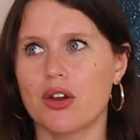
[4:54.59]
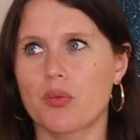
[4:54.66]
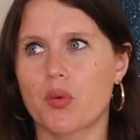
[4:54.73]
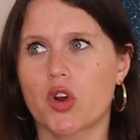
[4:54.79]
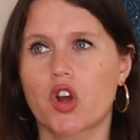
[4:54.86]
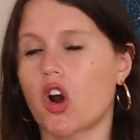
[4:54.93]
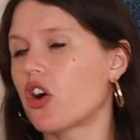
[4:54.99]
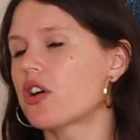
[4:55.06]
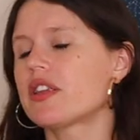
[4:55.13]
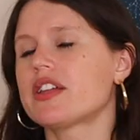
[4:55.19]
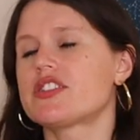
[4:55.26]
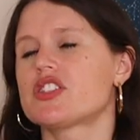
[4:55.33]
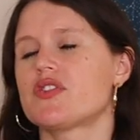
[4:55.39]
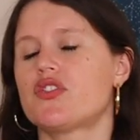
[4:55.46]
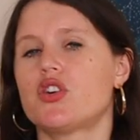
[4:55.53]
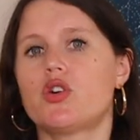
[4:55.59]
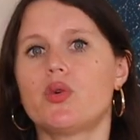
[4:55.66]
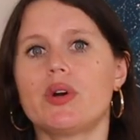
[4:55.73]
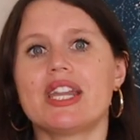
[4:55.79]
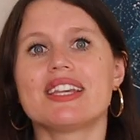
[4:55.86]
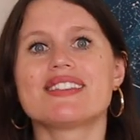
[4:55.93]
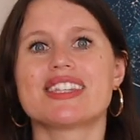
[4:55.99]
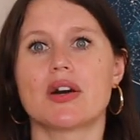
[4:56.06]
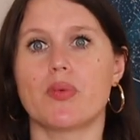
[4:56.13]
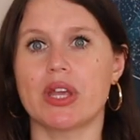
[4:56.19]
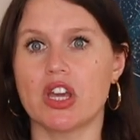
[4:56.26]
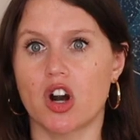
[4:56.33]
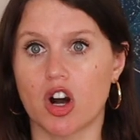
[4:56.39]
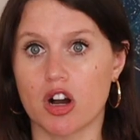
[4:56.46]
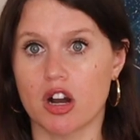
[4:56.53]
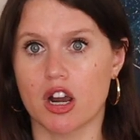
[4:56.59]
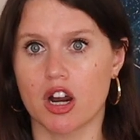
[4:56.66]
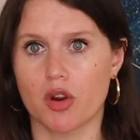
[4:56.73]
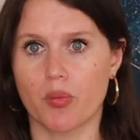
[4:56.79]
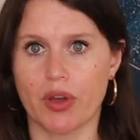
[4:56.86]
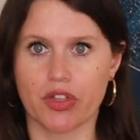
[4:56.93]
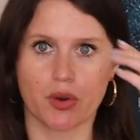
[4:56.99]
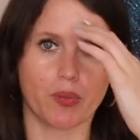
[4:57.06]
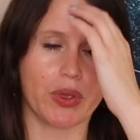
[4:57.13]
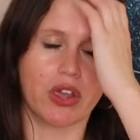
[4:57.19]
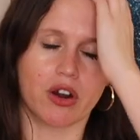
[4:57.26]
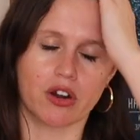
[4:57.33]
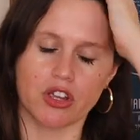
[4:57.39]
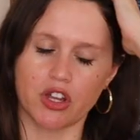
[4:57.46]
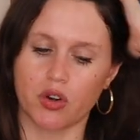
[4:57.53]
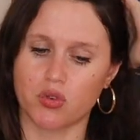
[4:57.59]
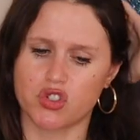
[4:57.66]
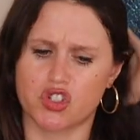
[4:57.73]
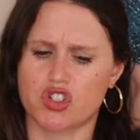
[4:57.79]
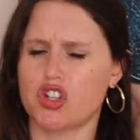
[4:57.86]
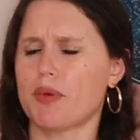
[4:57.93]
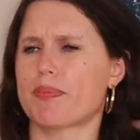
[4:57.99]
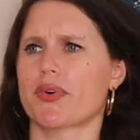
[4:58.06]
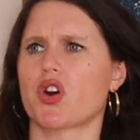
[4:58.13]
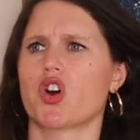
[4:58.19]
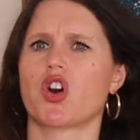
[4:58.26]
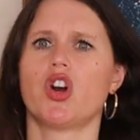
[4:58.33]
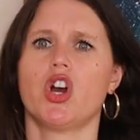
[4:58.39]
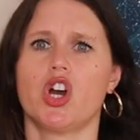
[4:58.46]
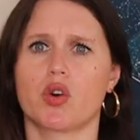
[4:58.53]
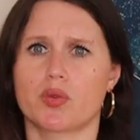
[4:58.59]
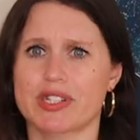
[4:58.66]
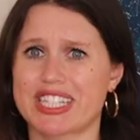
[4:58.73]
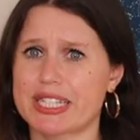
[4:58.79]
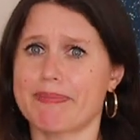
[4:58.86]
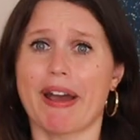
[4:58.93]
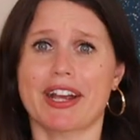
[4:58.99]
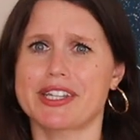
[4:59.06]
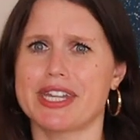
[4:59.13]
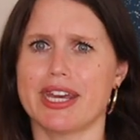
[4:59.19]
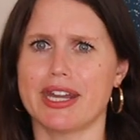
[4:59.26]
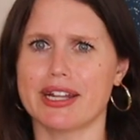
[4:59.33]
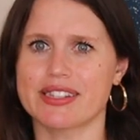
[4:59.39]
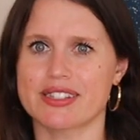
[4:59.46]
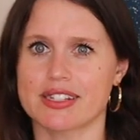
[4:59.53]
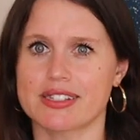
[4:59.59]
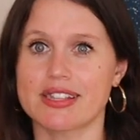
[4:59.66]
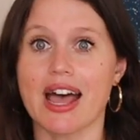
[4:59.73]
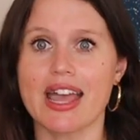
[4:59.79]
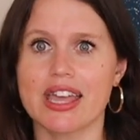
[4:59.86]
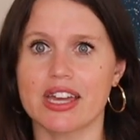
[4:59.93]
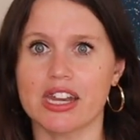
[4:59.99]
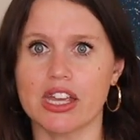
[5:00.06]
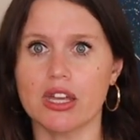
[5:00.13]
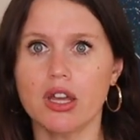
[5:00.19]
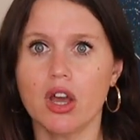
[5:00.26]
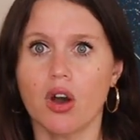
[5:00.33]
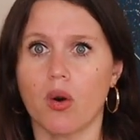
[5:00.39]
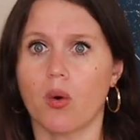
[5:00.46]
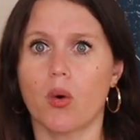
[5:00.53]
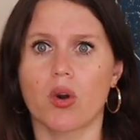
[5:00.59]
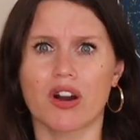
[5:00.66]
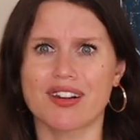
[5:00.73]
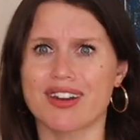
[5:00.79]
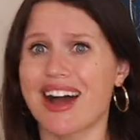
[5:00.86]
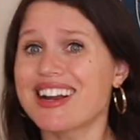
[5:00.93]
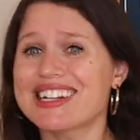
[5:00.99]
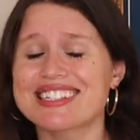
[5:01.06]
regardless of who it is that we are, whether we are, you know, super respected in society or not